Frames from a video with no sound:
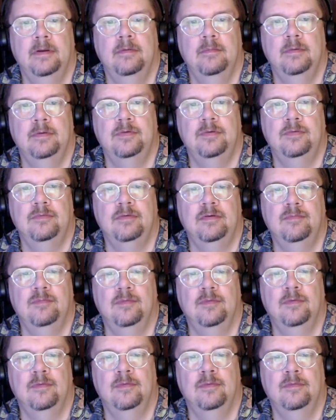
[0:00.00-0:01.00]
1, 2, 3,
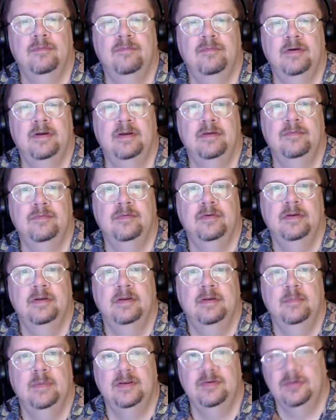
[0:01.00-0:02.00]
4, 5.
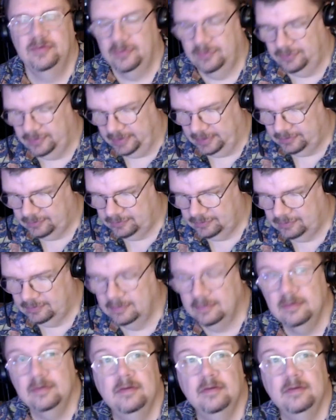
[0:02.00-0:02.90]
Makes it a 6.